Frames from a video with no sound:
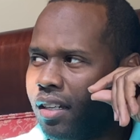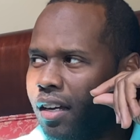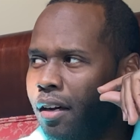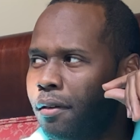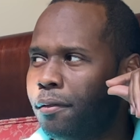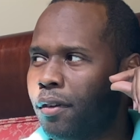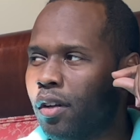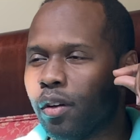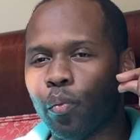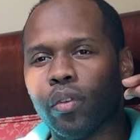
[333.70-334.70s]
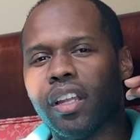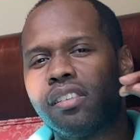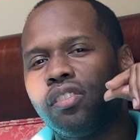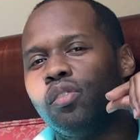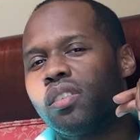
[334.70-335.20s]
of,
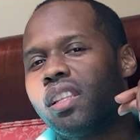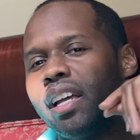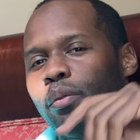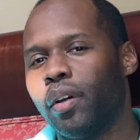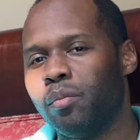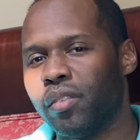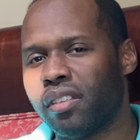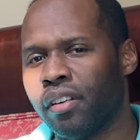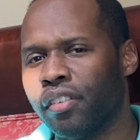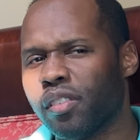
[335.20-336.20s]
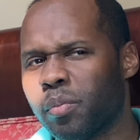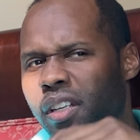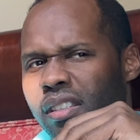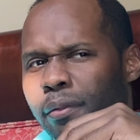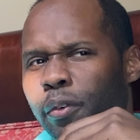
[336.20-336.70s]
let's use lightweight materials,
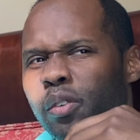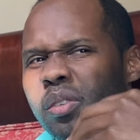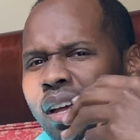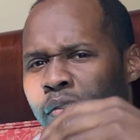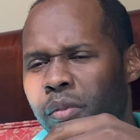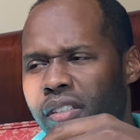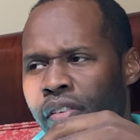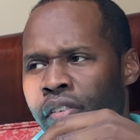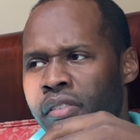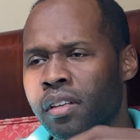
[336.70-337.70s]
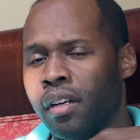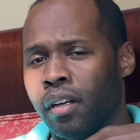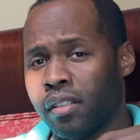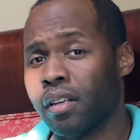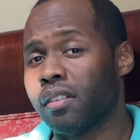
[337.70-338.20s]
because if we use heavy materials,
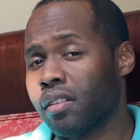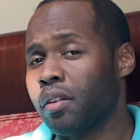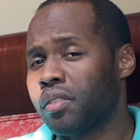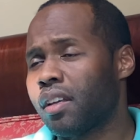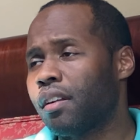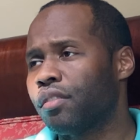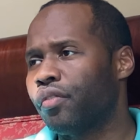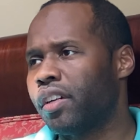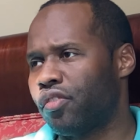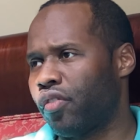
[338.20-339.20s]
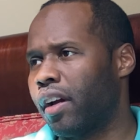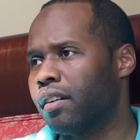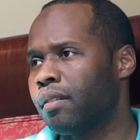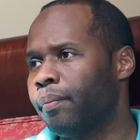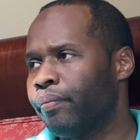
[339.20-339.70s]
it's going to slow us down on the racetrack.
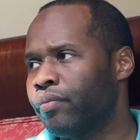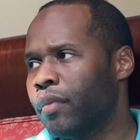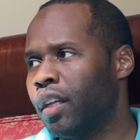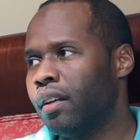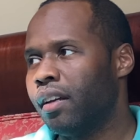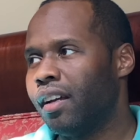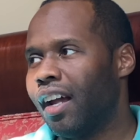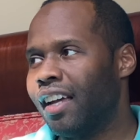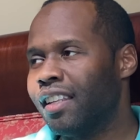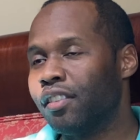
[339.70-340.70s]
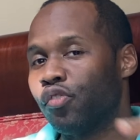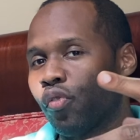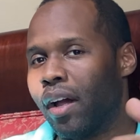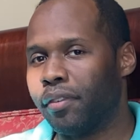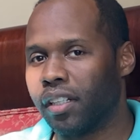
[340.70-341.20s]
And then the
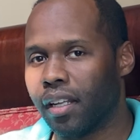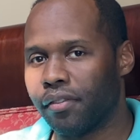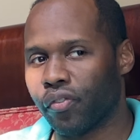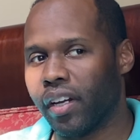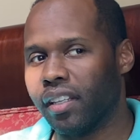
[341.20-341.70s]
driving gloves, right?